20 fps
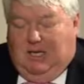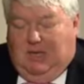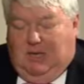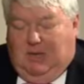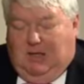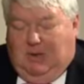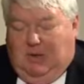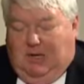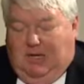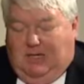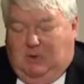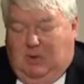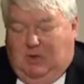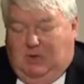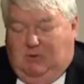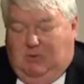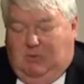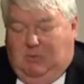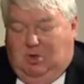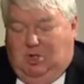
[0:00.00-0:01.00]
committees,
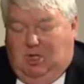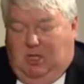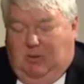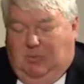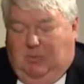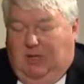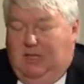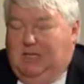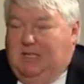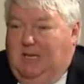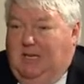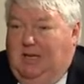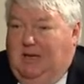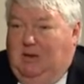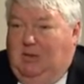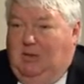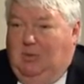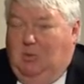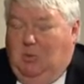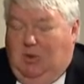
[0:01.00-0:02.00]
question from Gina Placey in